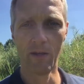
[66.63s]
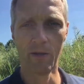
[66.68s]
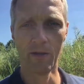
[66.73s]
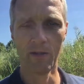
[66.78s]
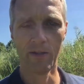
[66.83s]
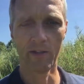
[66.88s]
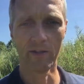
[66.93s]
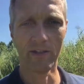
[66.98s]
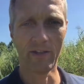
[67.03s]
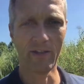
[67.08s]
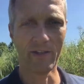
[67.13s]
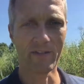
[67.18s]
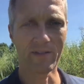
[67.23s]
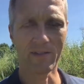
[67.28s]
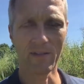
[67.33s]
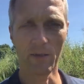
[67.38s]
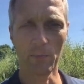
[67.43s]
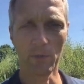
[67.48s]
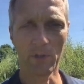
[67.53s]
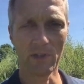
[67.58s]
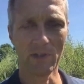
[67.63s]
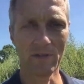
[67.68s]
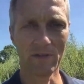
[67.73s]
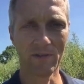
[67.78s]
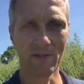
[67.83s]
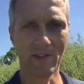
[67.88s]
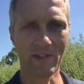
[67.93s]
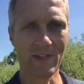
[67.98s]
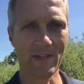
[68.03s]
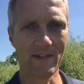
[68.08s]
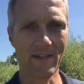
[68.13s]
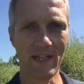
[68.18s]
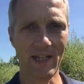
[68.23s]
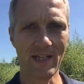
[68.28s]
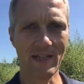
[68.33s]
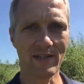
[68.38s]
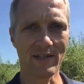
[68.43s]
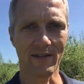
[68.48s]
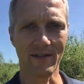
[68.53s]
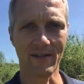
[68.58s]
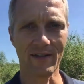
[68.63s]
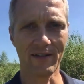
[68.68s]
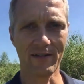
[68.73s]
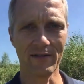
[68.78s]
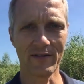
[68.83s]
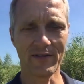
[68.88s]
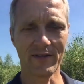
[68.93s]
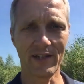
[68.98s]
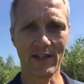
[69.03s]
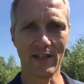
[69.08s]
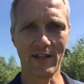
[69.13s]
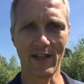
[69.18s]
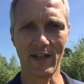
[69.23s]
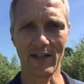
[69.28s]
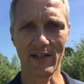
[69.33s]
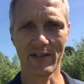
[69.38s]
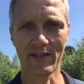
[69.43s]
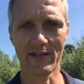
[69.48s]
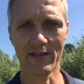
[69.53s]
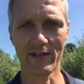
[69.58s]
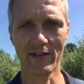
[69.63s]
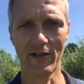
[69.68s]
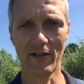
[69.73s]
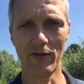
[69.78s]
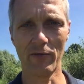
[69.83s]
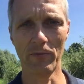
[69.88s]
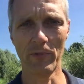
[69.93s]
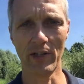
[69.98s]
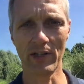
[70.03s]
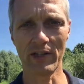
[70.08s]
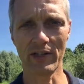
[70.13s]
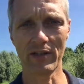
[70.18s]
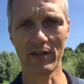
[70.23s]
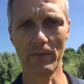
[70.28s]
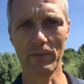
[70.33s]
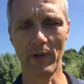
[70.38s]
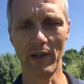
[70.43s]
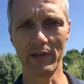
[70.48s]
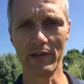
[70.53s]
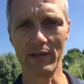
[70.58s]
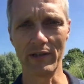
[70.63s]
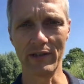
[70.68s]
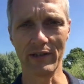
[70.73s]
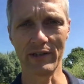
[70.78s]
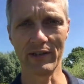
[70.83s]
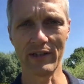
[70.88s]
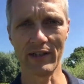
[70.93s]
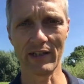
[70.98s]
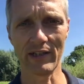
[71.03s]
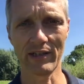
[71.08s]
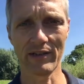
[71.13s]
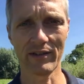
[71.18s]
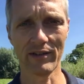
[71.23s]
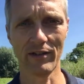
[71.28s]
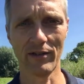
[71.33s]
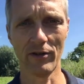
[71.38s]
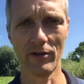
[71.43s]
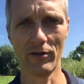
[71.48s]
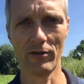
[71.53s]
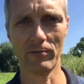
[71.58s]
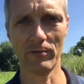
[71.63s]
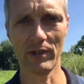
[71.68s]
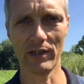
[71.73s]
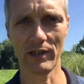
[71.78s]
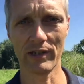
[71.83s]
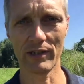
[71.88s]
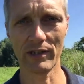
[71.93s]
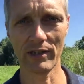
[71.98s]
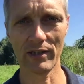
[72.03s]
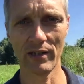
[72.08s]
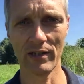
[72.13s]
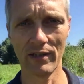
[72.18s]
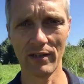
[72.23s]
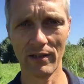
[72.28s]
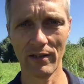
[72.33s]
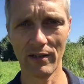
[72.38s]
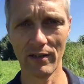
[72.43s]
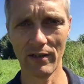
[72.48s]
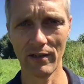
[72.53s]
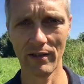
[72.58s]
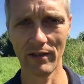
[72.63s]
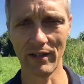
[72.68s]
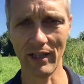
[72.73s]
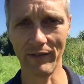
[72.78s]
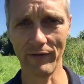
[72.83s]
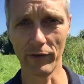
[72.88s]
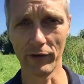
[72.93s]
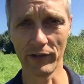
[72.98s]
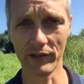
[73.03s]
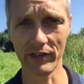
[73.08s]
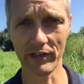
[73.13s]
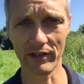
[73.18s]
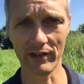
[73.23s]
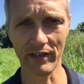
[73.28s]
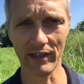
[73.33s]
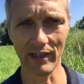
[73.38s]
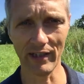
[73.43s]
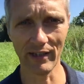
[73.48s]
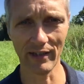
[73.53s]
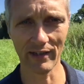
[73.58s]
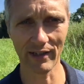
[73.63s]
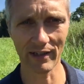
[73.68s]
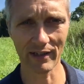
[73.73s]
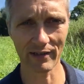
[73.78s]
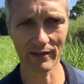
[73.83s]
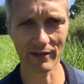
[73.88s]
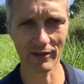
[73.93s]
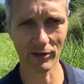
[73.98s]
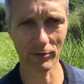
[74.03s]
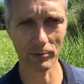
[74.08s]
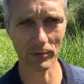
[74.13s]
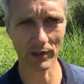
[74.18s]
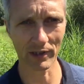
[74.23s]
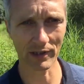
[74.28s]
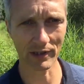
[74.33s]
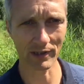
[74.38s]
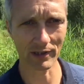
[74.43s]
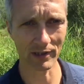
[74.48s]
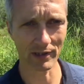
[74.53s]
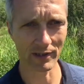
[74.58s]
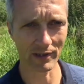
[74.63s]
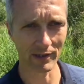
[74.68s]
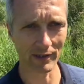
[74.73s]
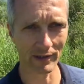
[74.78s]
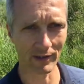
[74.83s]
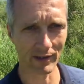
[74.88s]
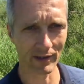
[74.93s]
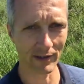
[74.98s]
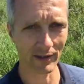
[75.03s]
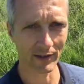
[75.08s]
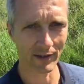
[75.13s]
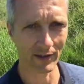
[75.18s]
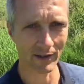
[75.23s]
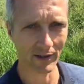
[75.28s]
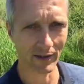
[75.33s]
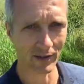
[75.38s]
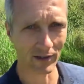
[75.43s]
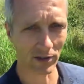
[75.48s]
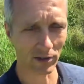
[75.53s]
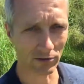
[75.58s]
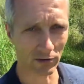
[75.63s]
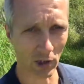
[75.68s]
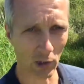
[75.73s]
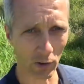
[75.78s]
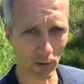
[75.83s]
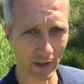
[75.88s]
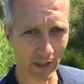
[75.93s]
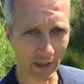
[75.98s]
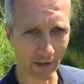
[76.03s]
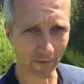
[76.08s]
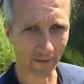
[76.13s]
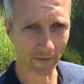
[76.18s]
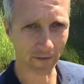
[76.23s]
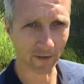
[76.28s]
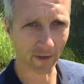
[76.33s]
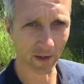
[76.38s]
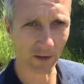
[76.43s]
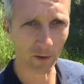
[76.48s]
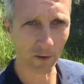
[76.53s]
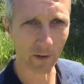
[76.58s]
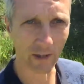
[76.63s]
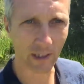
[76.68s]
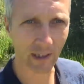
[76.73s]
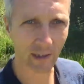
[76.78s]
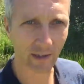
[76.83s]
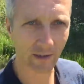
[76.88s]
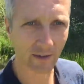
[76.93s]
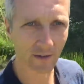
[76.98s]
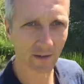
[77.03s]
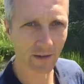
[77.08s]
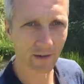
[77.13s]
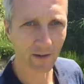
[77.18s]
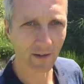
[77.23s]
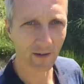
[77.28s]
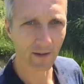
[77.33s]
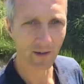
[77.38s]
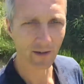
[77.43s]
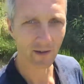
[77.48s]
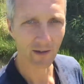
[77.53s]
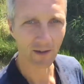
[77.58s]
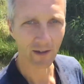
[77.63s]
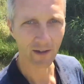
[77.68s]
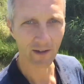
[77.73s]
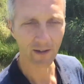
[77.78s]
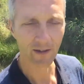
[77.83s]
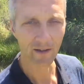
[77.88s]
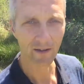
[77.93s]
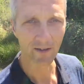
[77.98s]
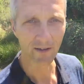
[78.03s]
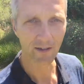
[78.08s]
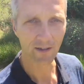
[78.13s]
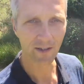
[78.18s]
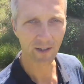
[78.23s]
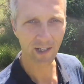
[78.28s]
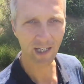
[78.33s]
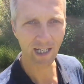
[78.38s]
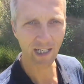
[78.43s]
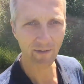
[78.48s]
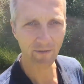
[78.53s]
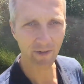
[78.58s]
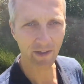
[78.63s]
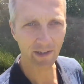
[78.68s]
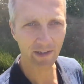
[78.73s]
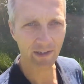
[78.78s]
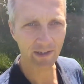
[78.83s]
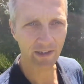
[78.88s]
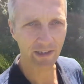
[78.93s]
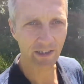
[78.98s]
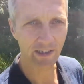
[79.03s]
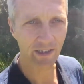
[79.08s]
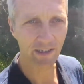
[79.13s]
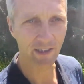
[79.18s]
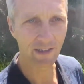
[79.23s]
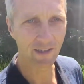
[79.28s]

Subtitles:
Because in the summer, like in nature, you see there's so much abundance, there's so much diversity, there's so much growing, flowing life energy.